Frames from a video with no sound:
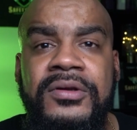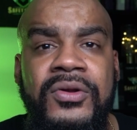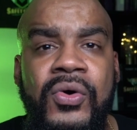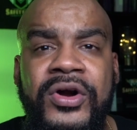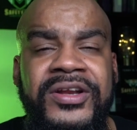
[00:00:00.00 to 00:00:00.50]
the
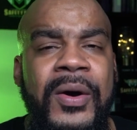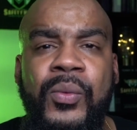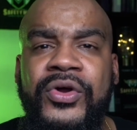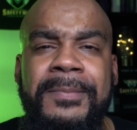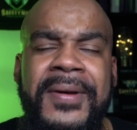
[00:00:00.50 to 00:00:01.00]
Lord, and I
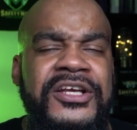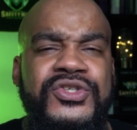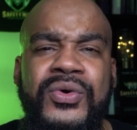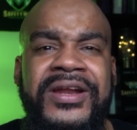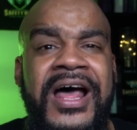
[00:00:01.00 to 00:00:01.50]
want to make
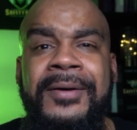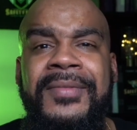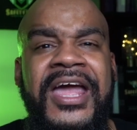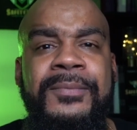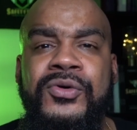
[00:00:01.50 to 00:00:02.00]
sure that I'm
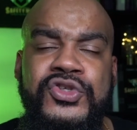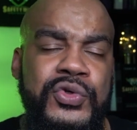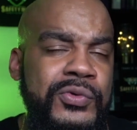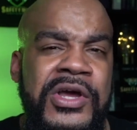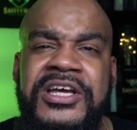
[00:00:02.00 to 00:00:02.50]
able
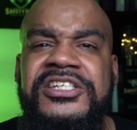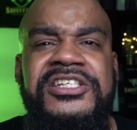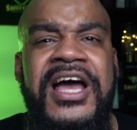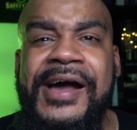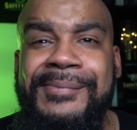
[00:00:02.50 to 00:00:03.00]
to
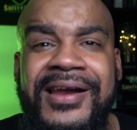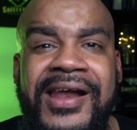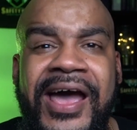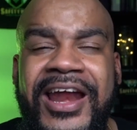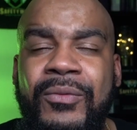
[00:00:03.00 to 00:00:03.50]
shine my
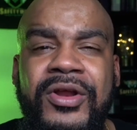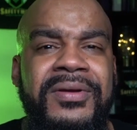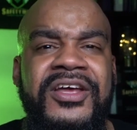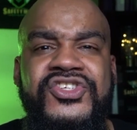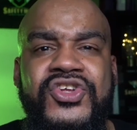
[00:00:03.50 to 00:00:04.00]
light. I want to
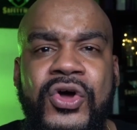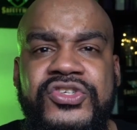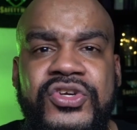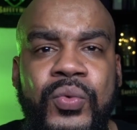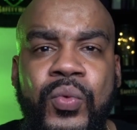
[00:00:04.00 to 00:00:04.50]
be a salt
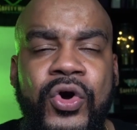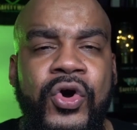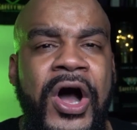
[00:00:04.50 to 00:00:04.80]
to the world.